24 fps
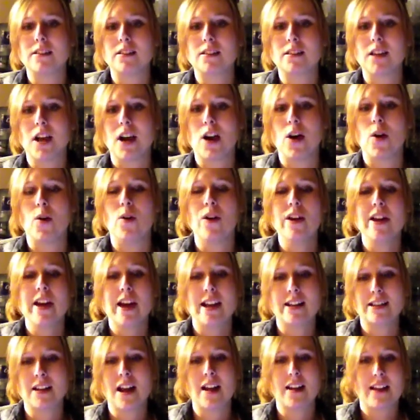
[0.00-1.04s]
so
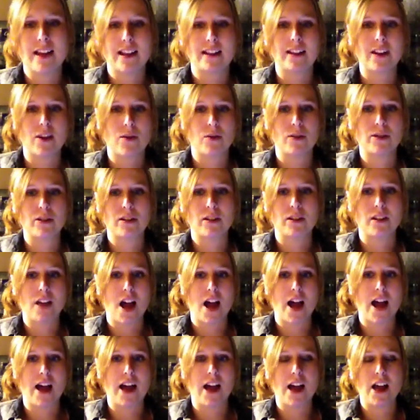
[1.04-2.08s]
it's not like there was a
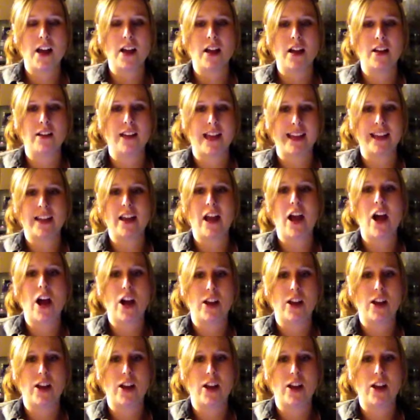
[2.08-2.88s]
lot, like